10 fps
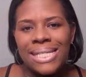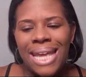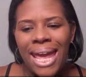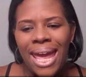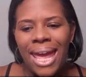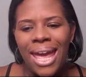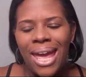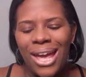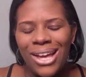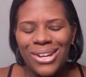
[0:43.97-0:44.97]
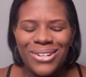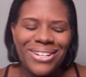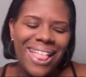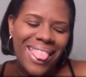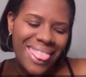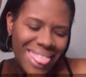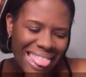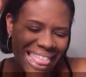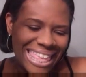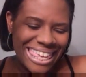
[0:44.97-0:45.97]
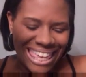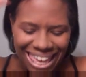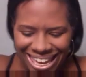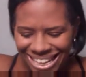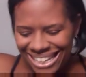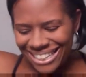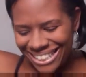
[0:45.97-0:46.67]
down. Yeah.